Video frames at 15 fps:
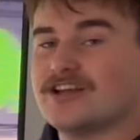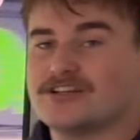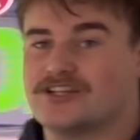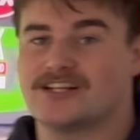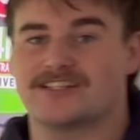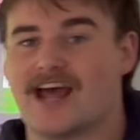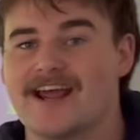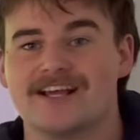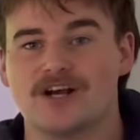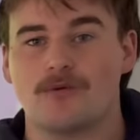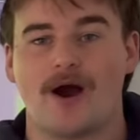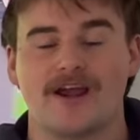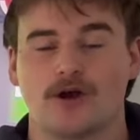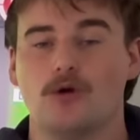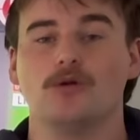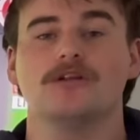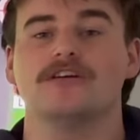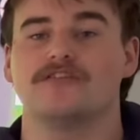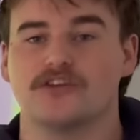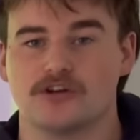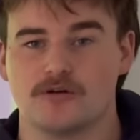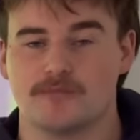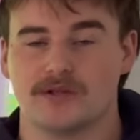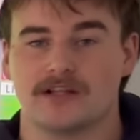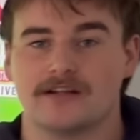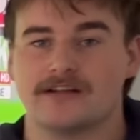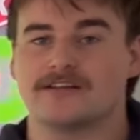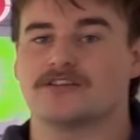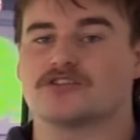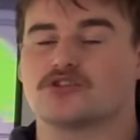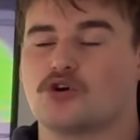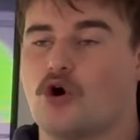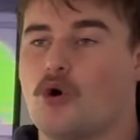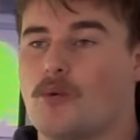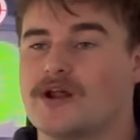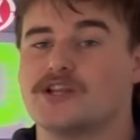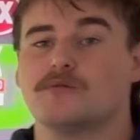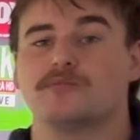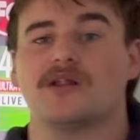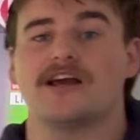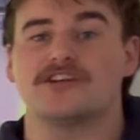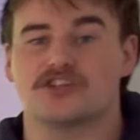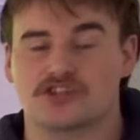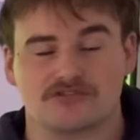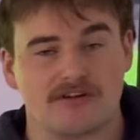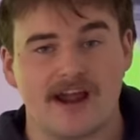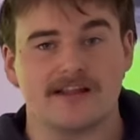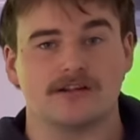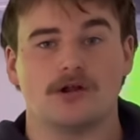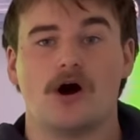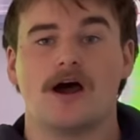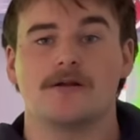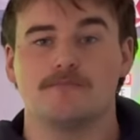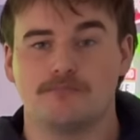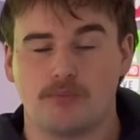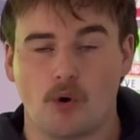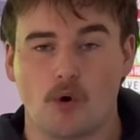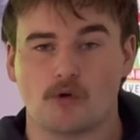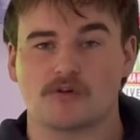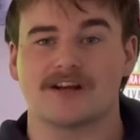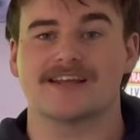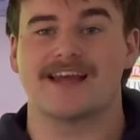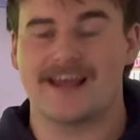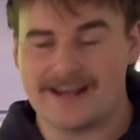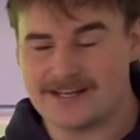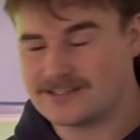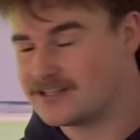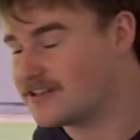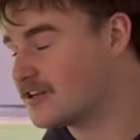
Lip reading: you take away all of your ability to score when you play straight line, boring, easy to